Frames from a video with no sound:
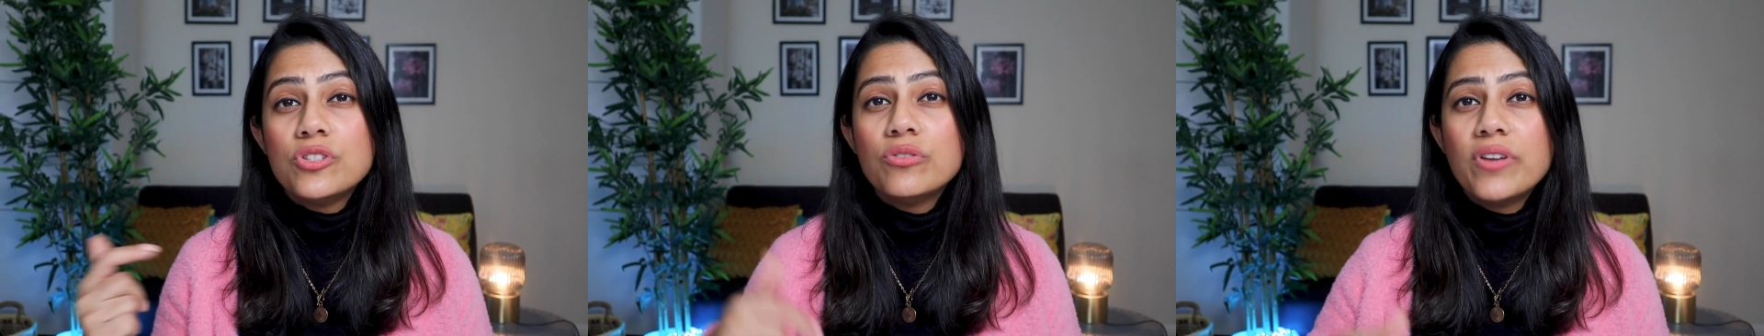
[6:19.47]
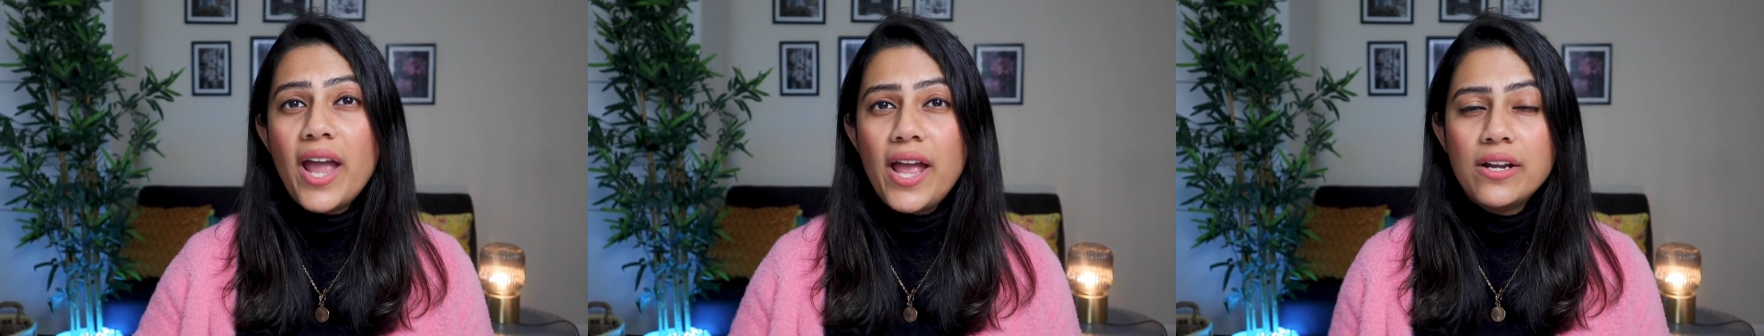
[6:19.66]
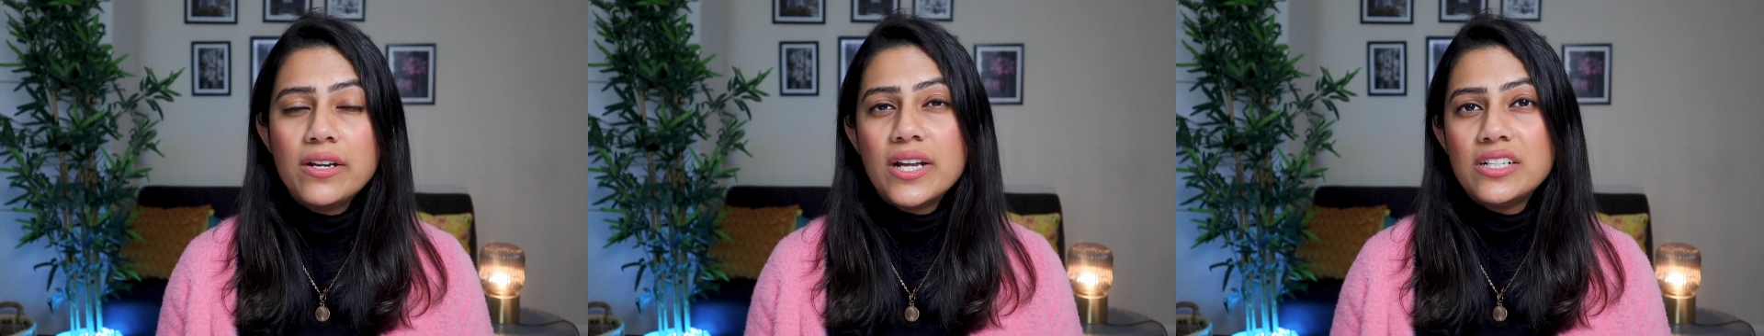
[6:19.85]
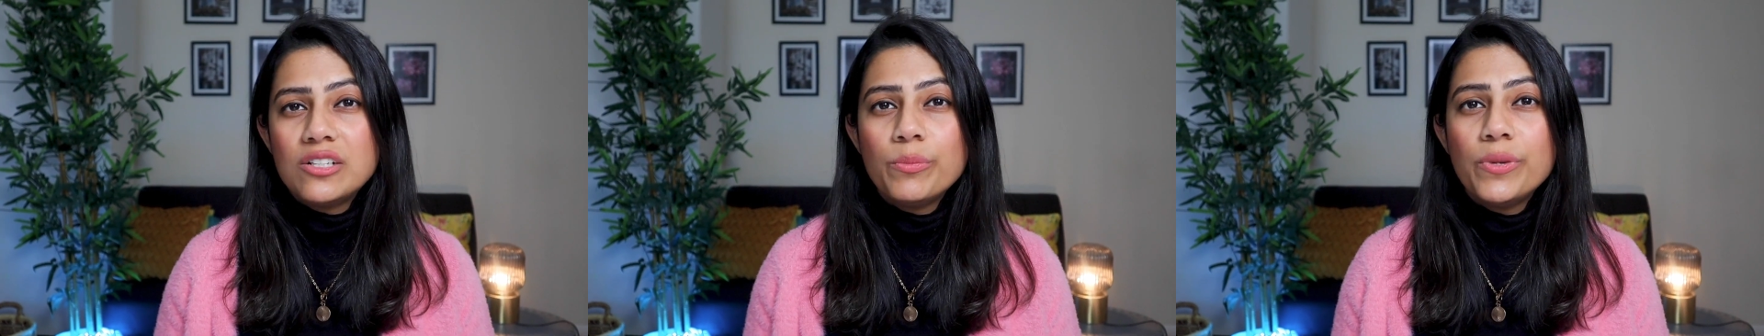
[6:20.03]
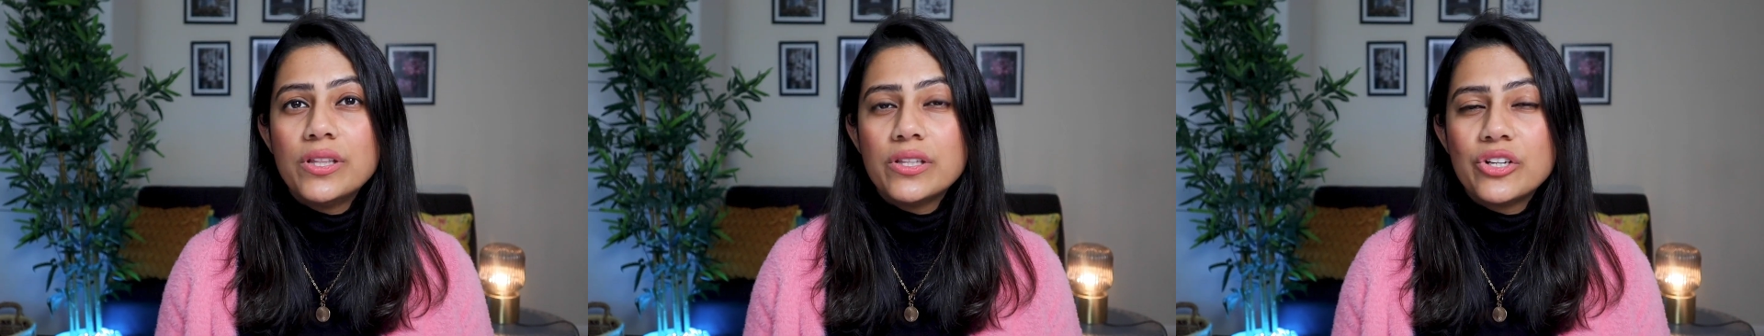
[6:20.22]
you can write
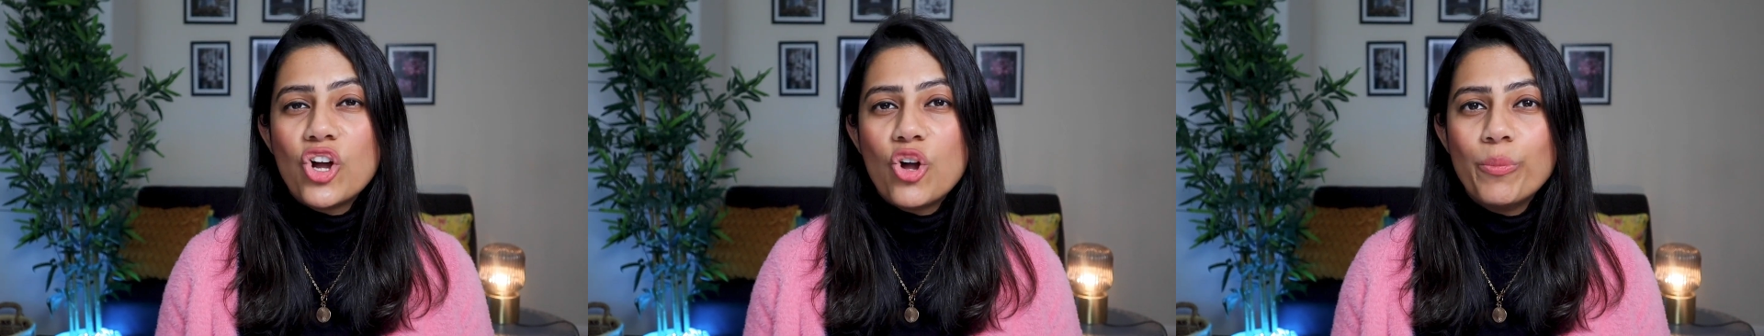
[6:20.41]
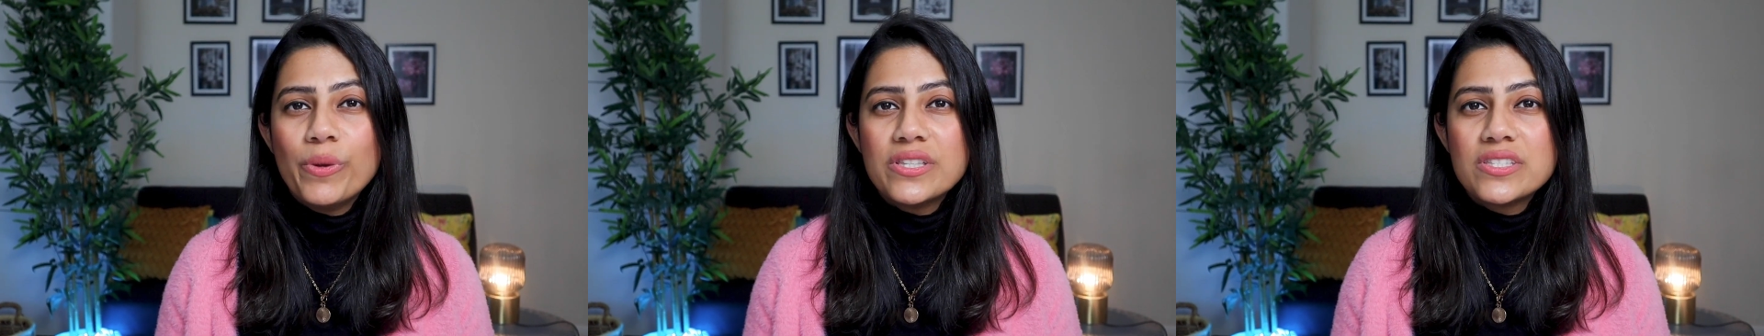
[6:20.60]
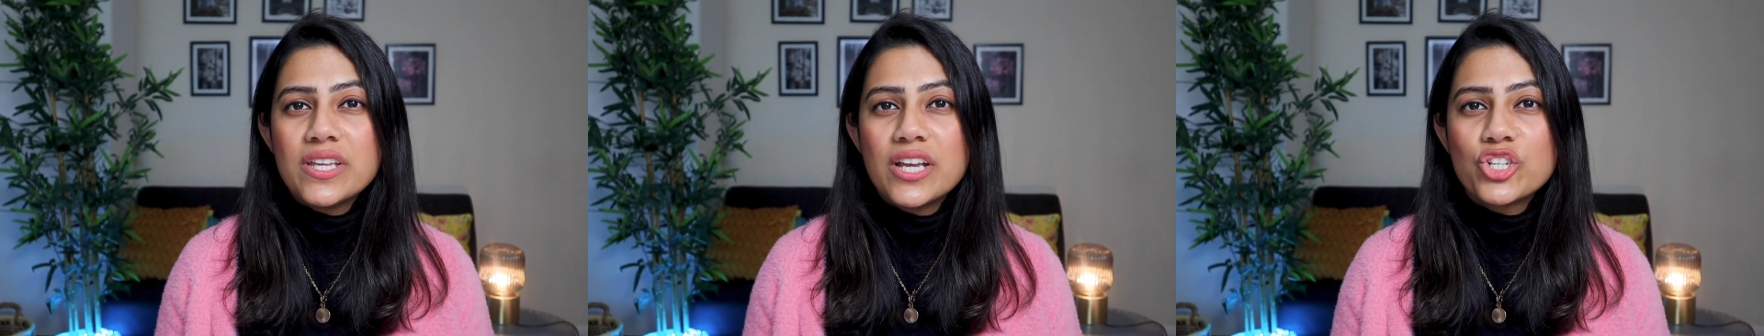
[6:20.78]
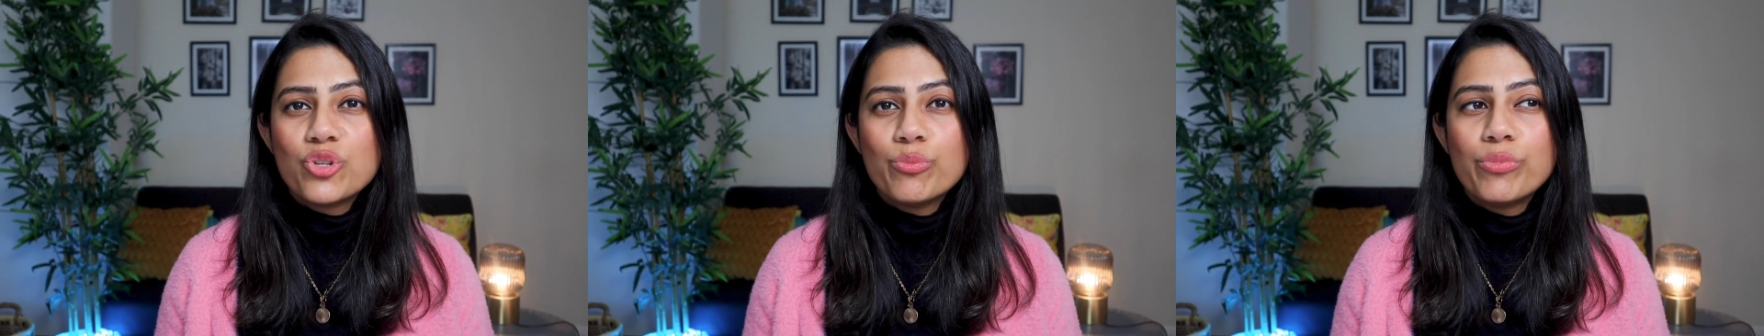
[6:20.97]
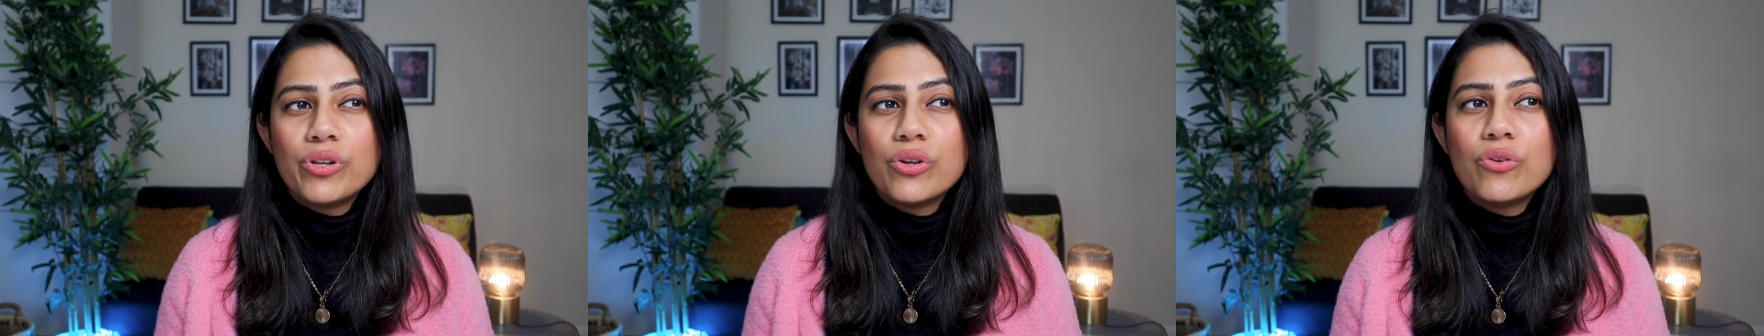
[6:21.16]
to me in the comment
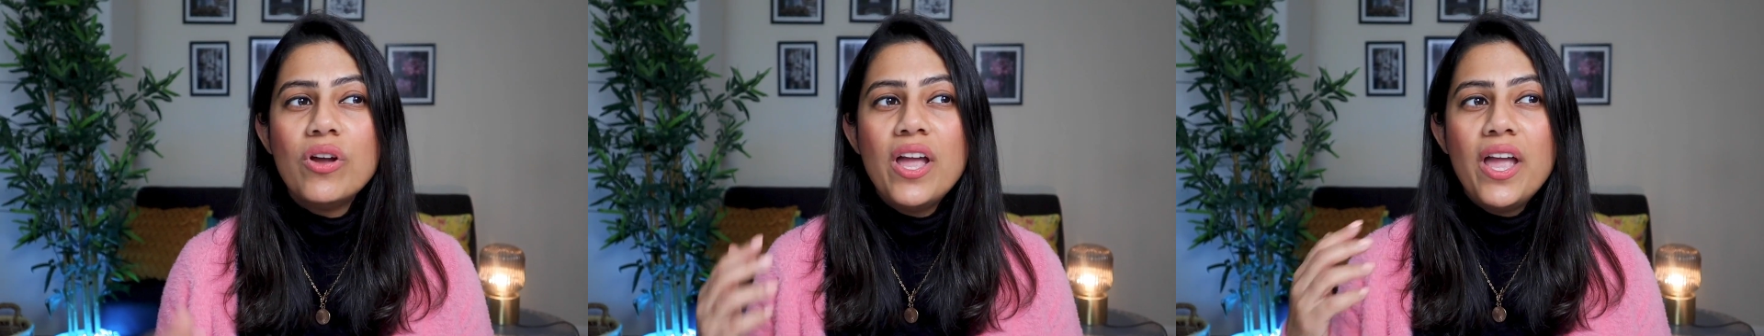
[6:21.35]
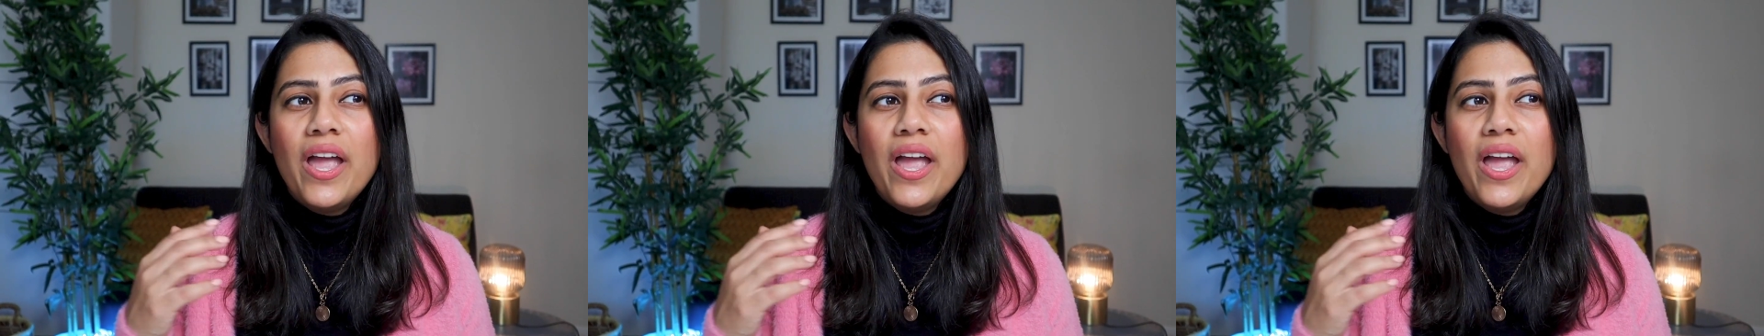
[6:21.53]
section below